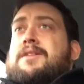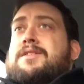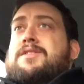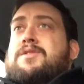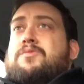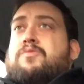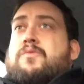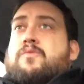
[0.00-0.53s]

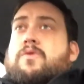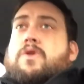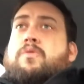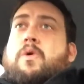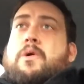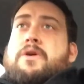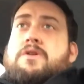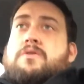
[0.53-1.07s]
to
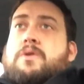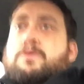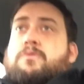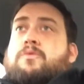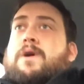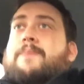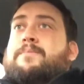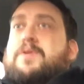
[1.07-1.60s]
quote-unquote
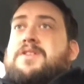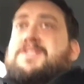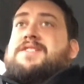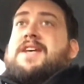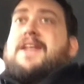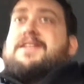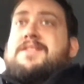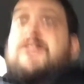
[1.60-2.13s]

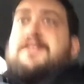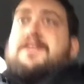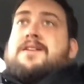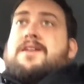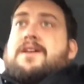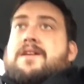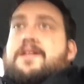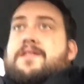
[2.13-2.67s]
represent
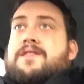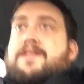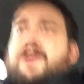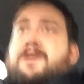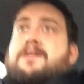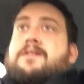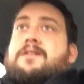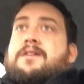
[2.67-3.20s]

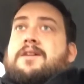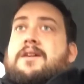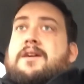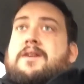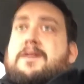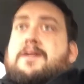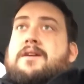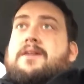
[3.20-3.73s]
their
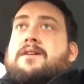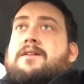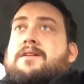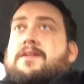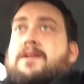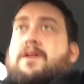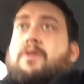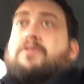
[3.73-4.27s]

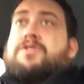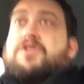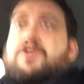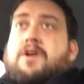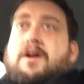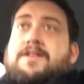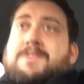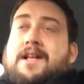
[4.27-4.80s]

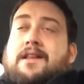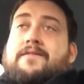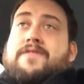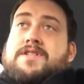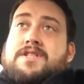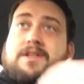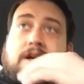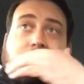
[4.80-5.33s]
culture on
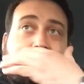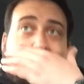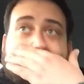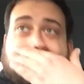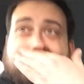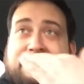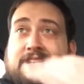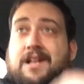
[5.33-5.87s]
television, on
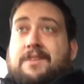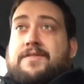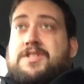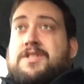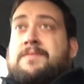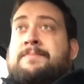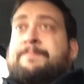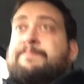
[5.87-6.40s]
Japanese
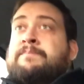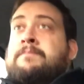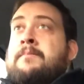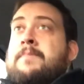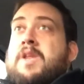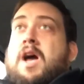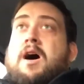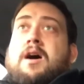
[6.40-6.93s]
television.
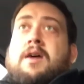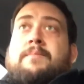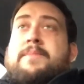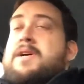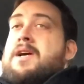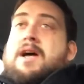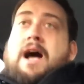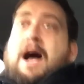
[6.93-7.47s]

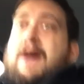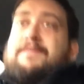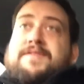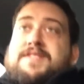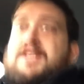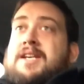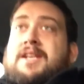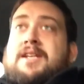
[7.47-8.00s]
I've
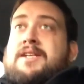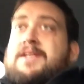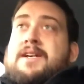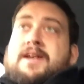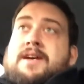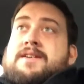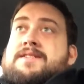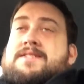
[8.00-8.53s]

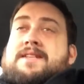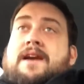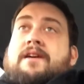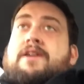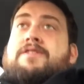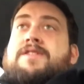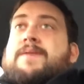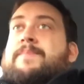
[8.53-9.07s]
seen
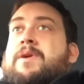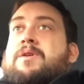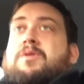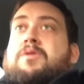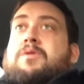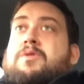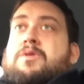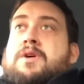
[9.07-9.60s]

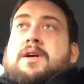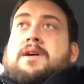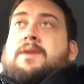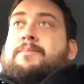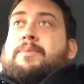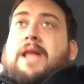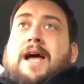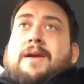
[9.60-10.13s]
stereotypical
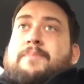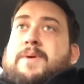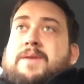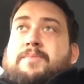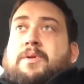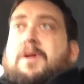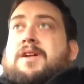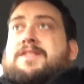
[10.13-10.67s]
black
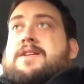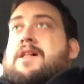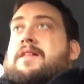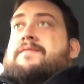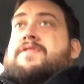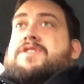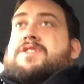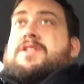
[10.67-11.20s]
people on
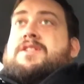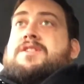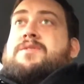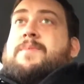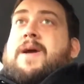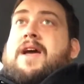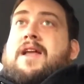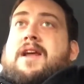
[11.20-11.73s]
television in
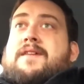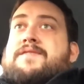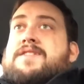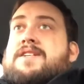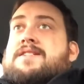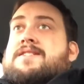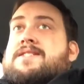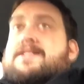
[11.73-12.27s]
Japan. I've
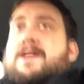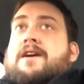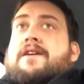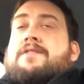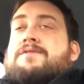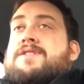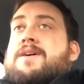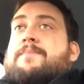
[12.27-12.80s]
seen
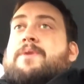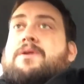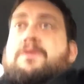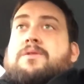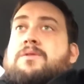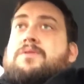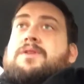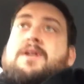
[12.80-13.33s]

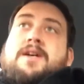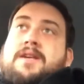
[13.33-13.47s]
stereotypical,